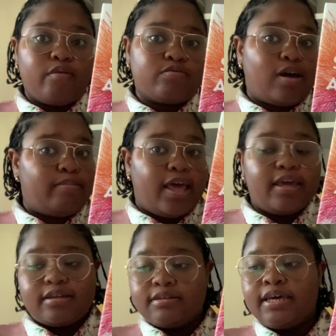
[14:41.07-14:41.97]
so I'm
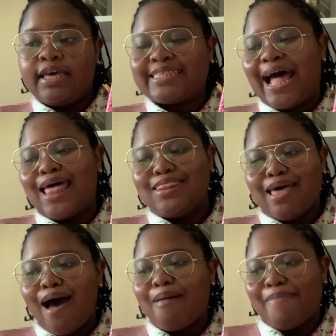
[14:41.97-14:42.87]
like, it's not
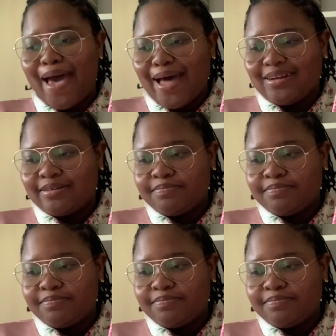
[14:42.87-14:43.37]
that bad.